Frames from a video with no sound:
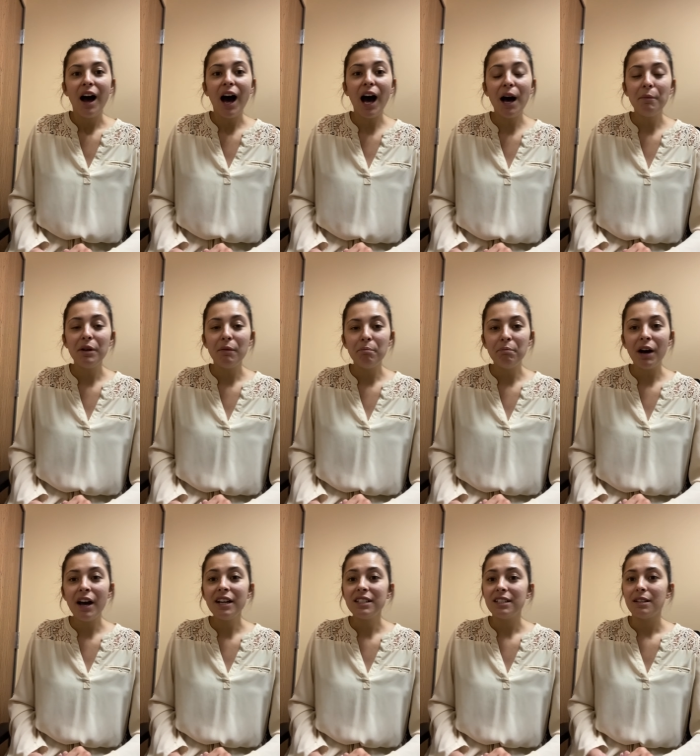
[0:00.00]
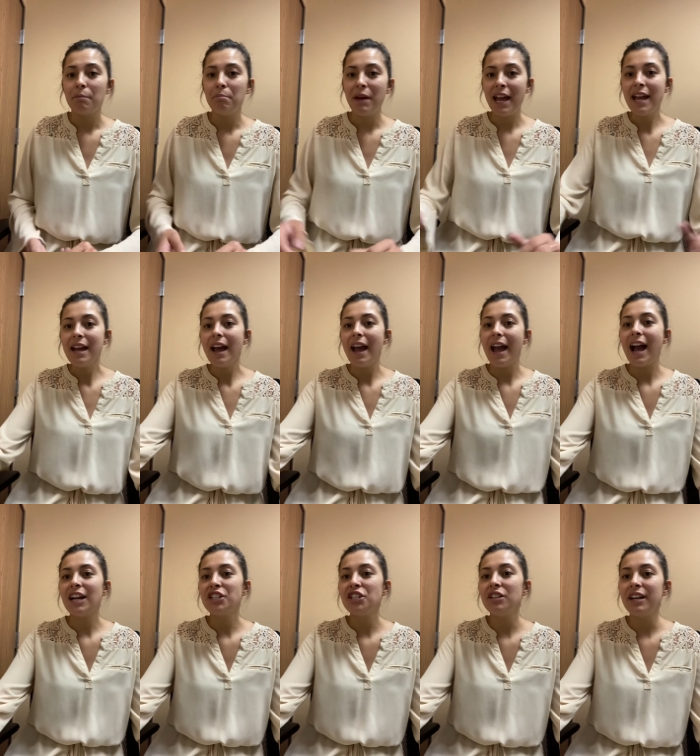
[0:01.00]
Um, but May
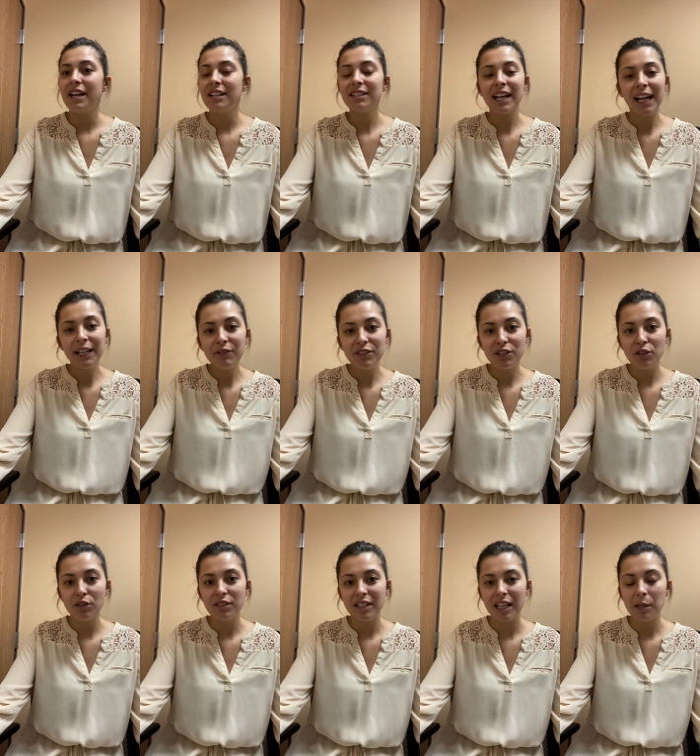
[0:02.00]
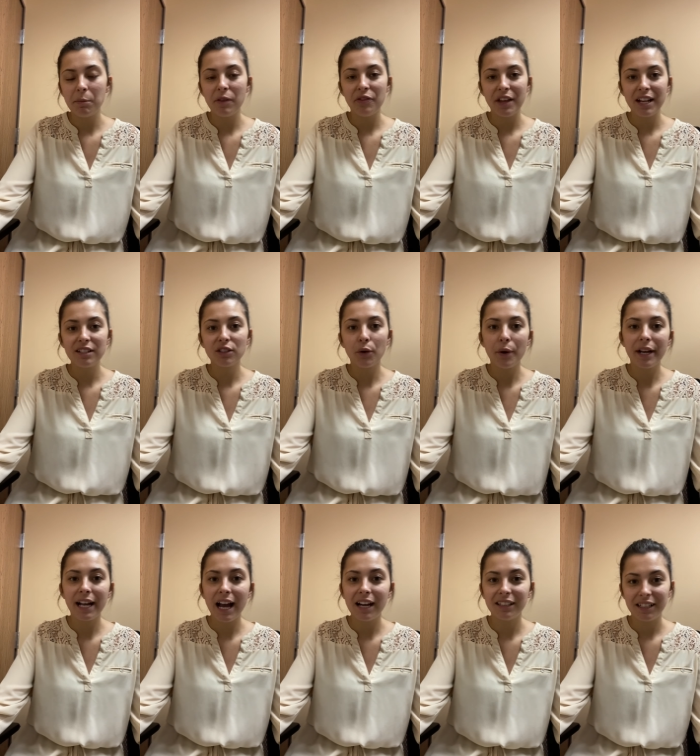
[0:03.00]
actually is kind of associated with things
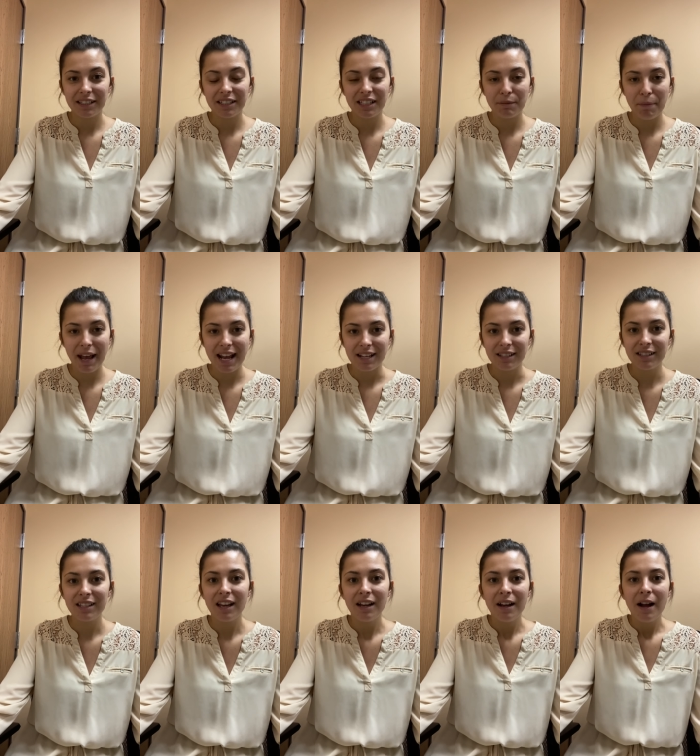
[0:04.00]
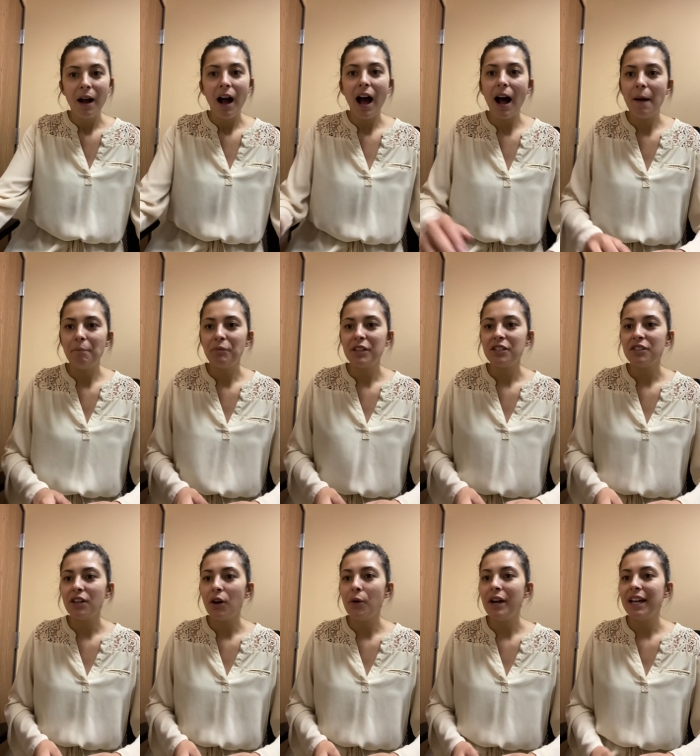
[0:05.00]
going on in space. Um,
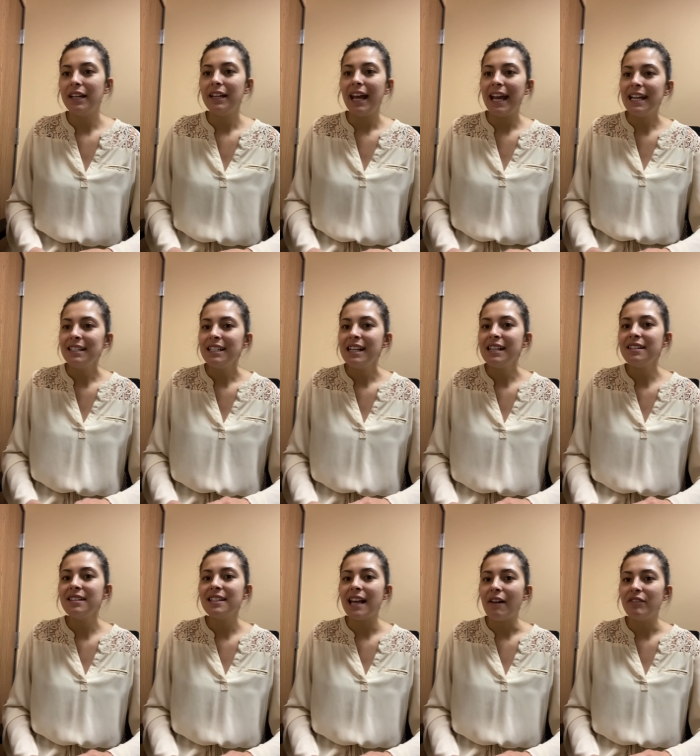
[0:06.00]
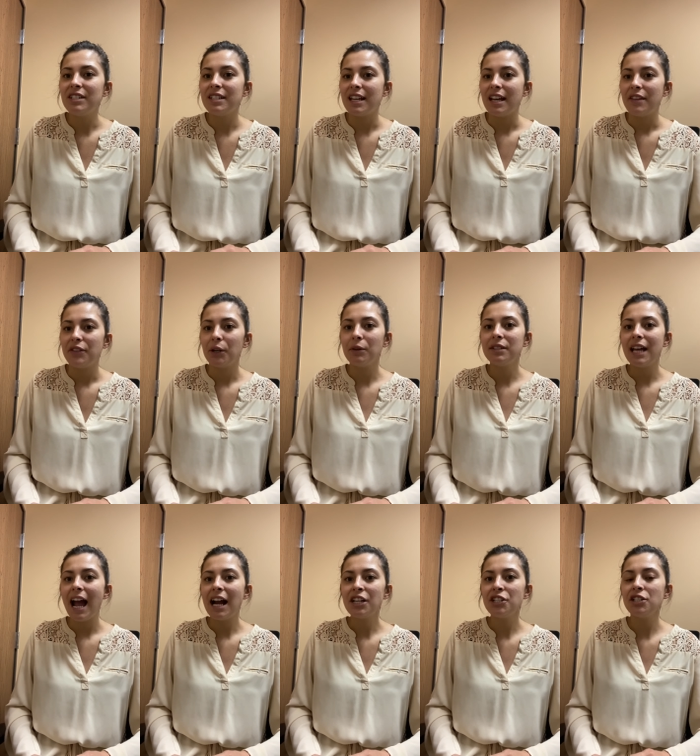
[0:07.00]
so in 1870, there was
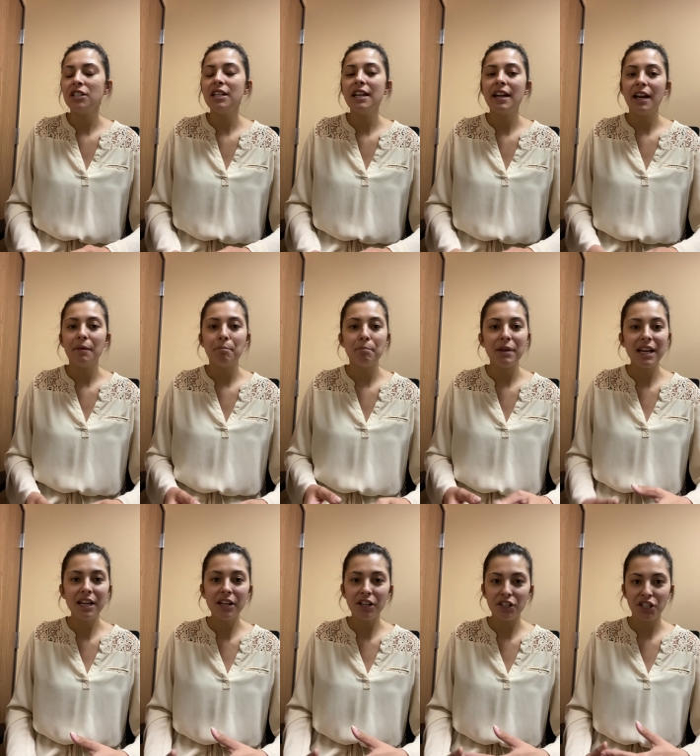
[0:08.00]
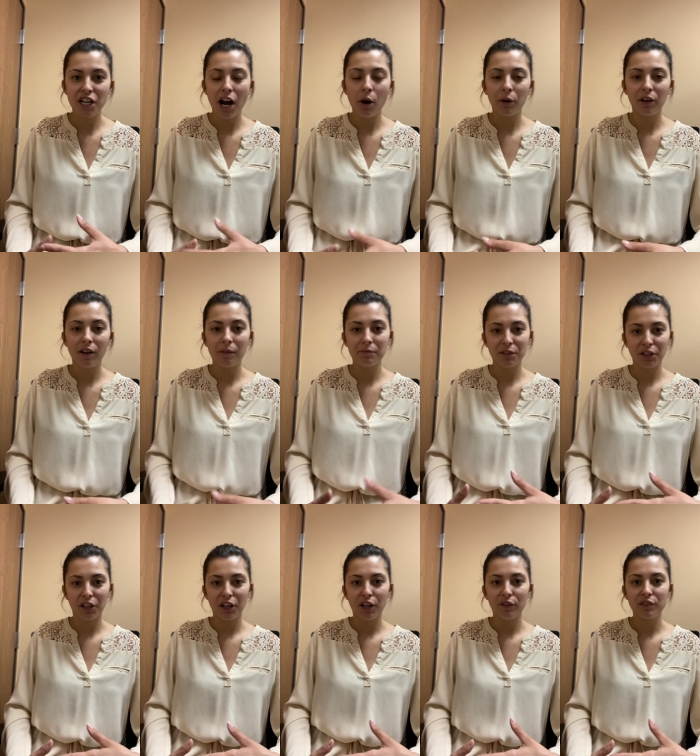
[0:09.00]
actually a meteor shower
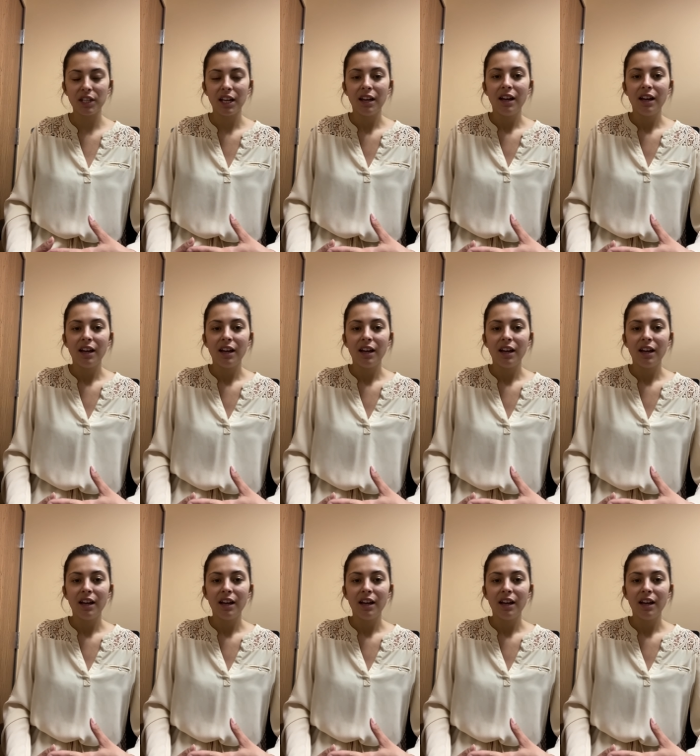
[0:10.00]
observed